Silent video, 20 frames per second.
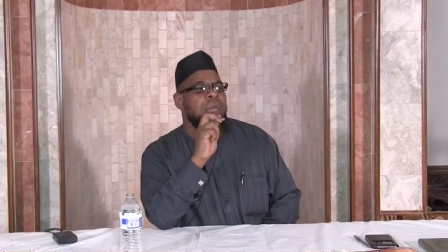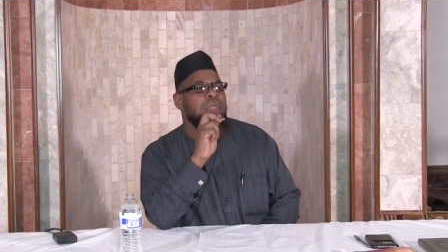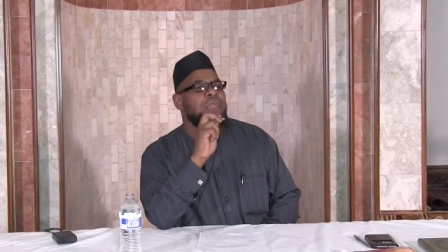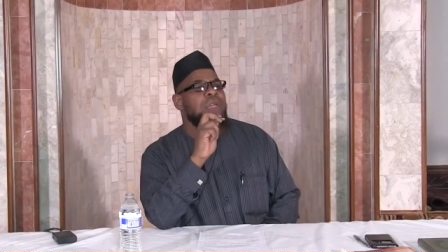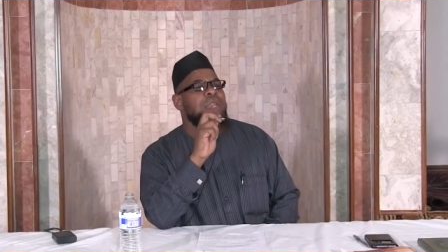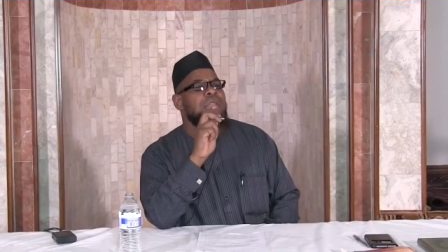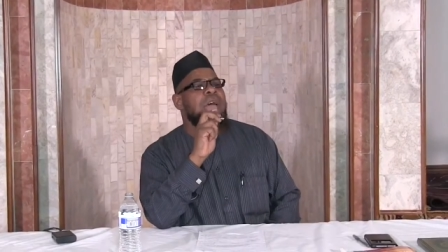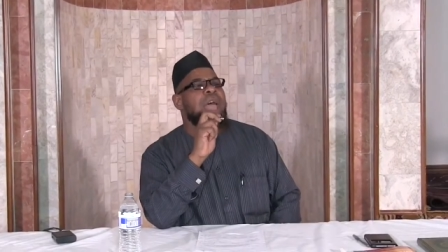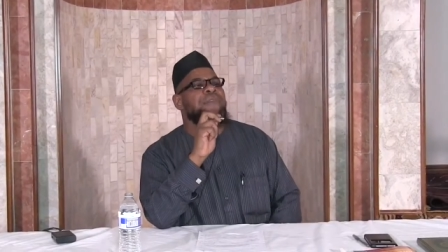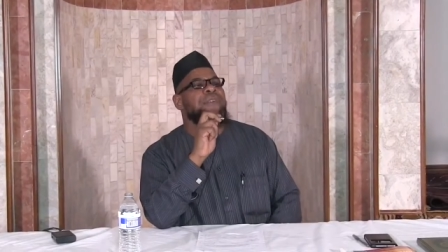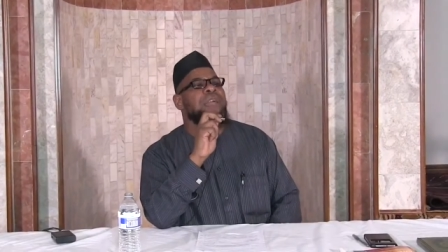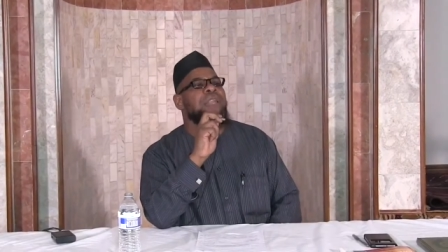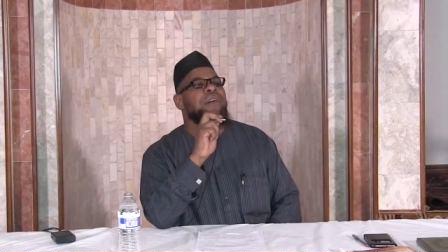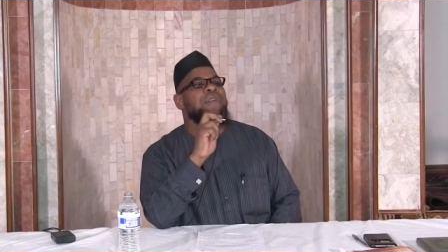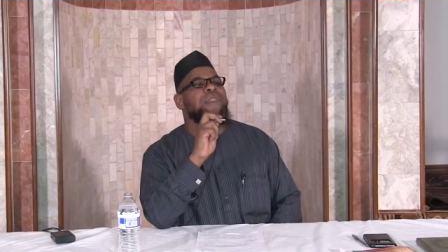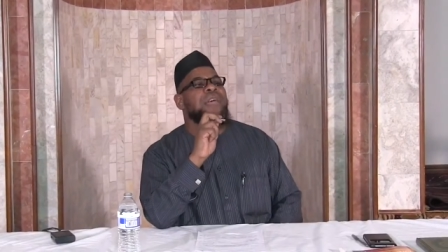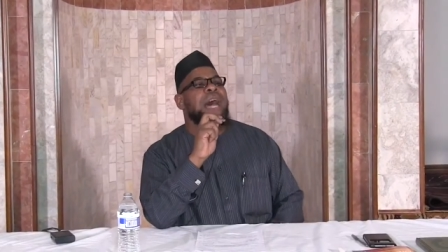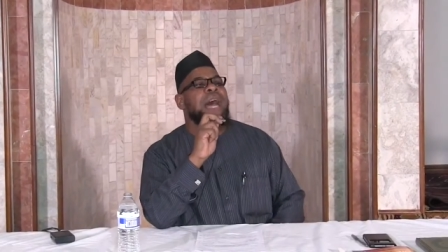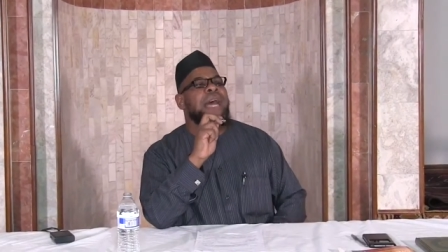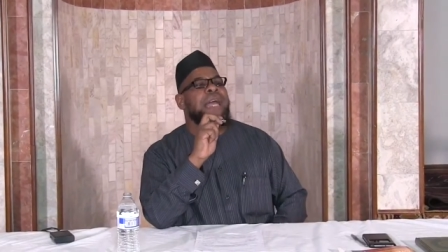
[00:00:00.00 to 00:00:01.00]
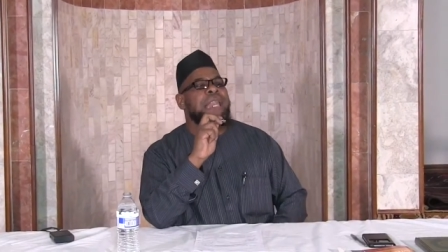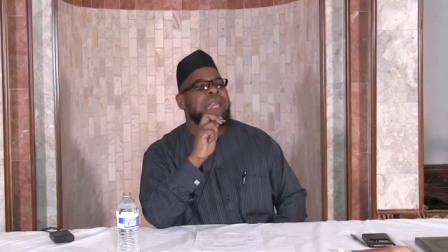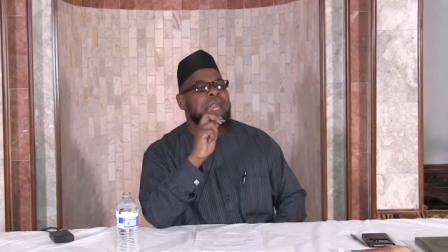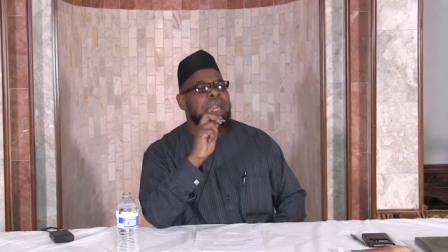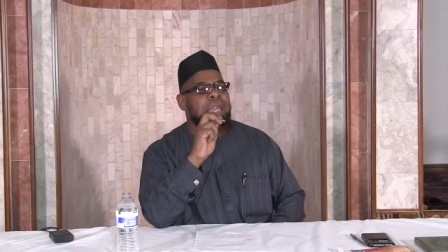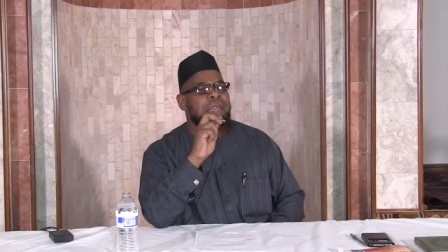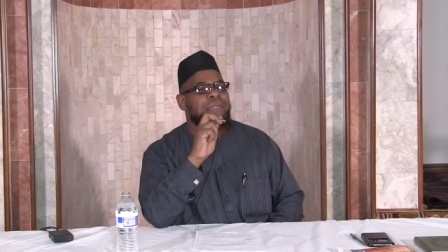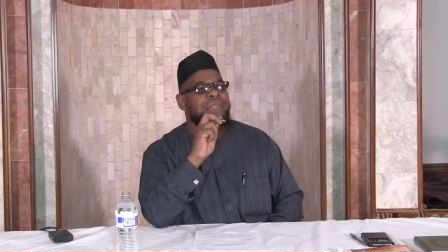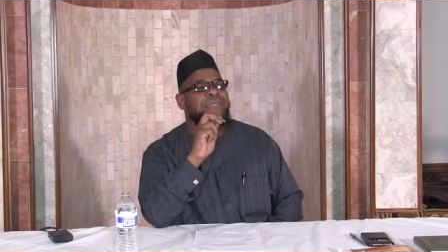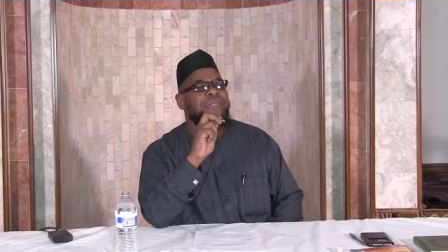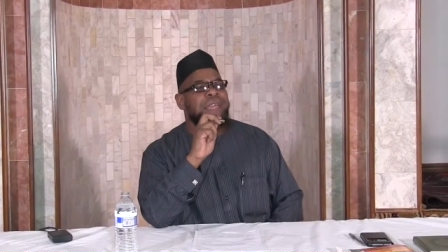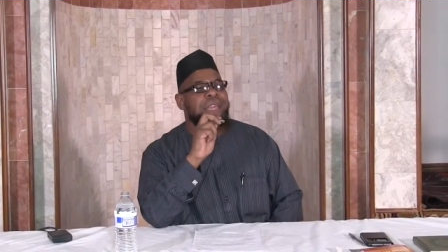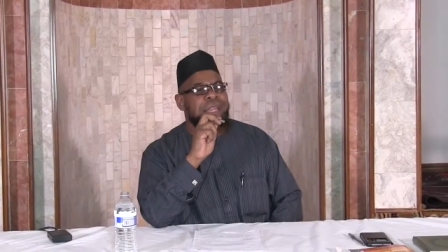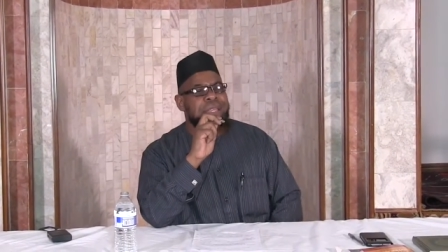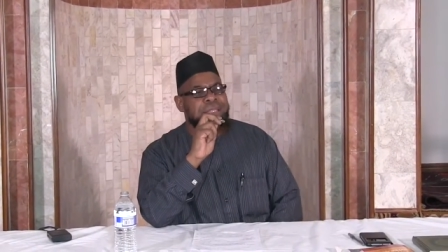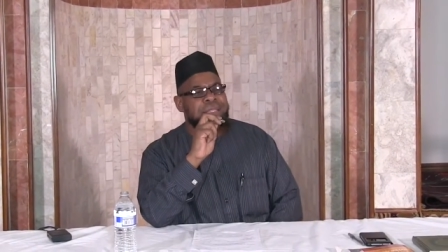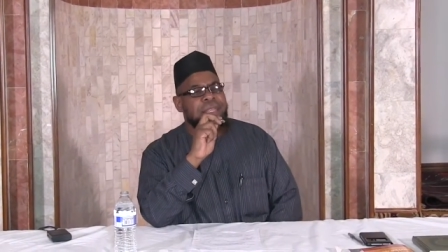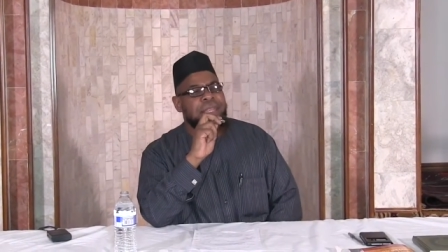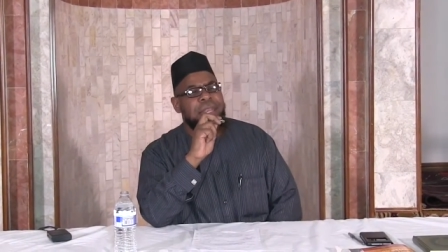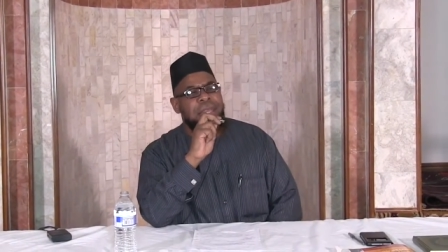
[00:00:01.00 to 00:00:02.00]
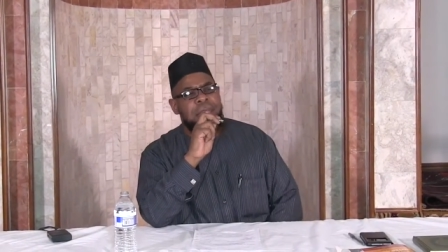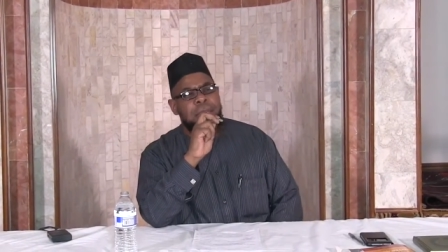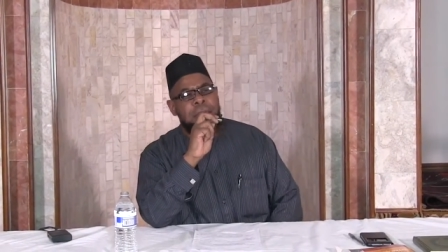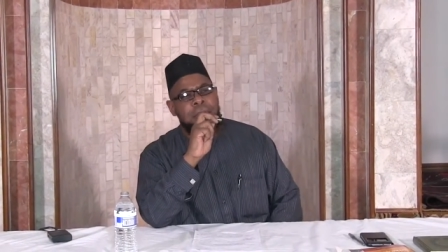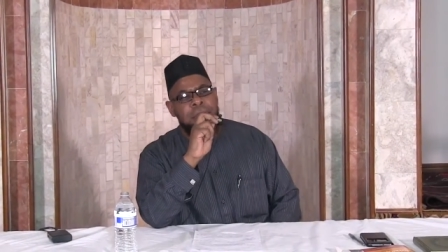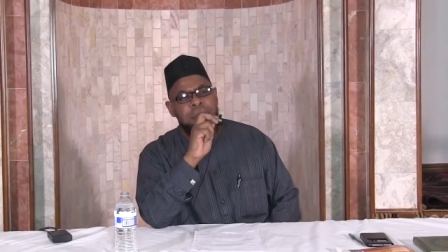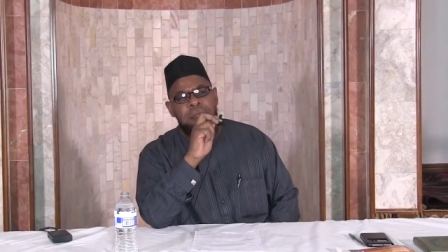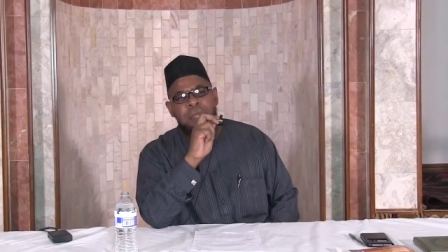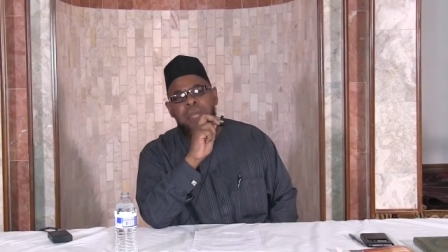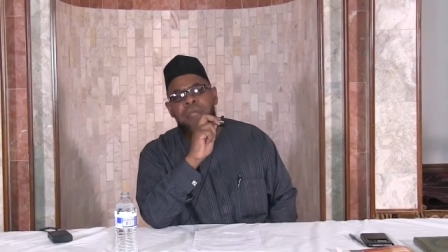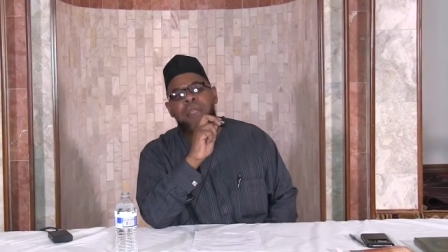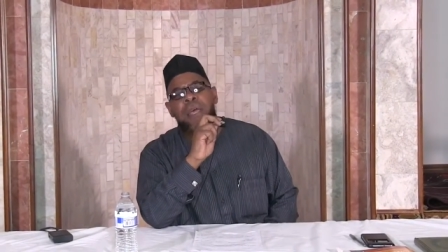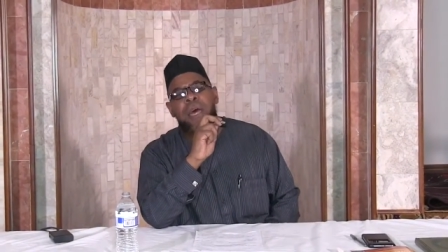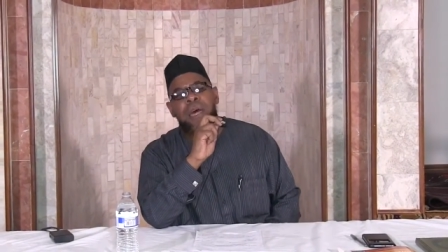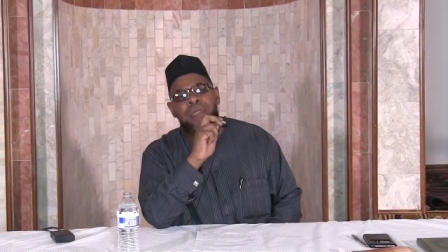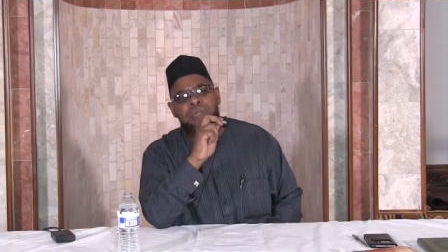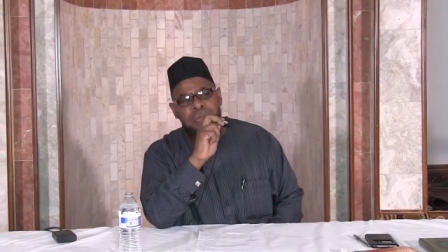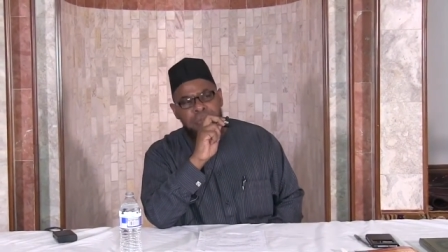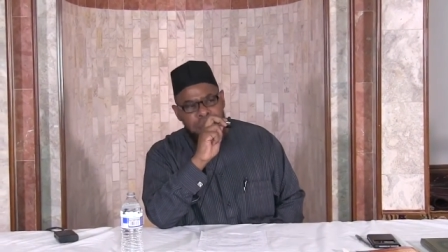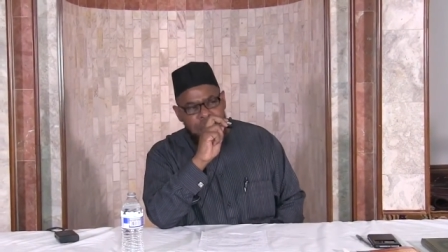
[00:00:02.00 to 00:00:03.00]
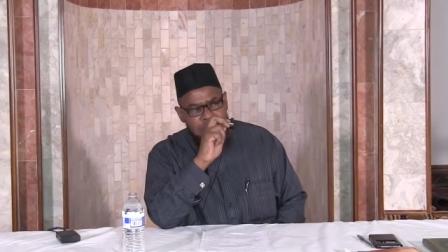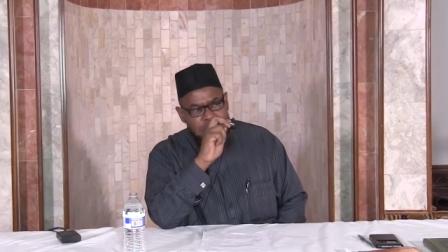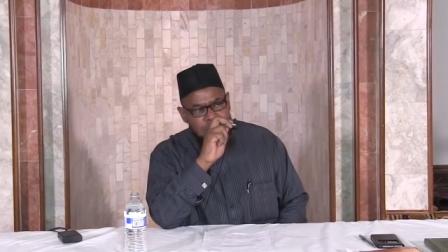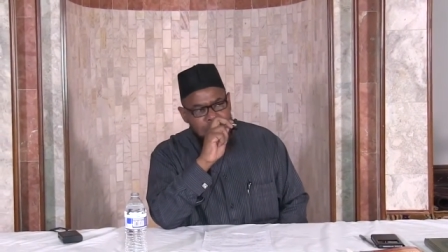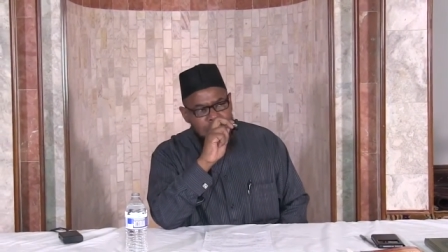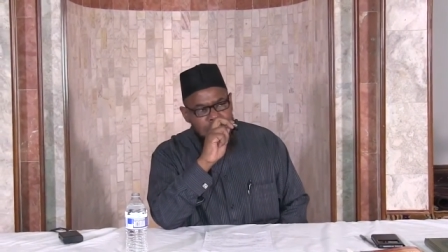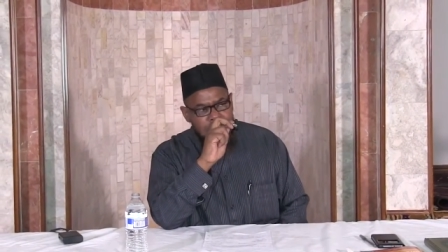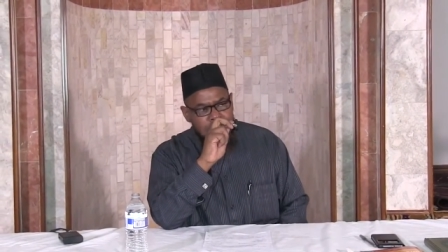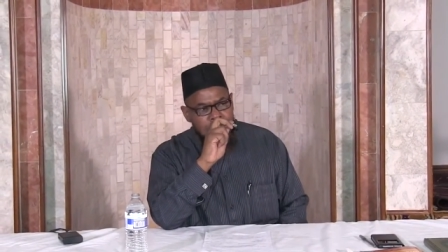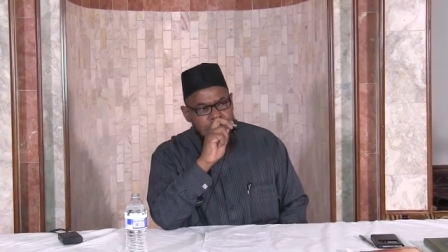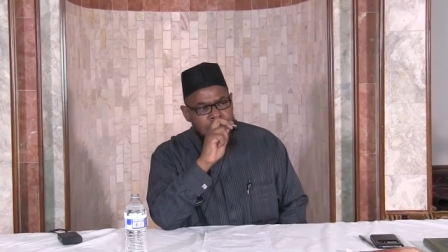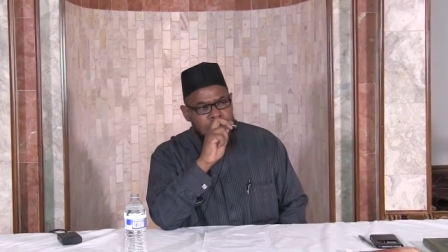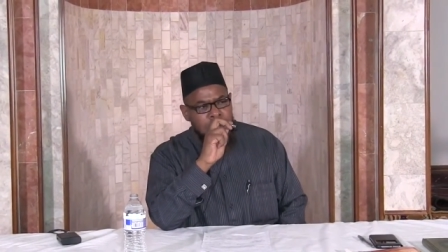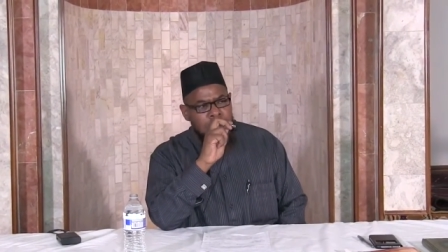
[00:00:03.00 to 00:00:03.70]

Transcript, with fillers: and the narrator of the hadith and the incident is none other than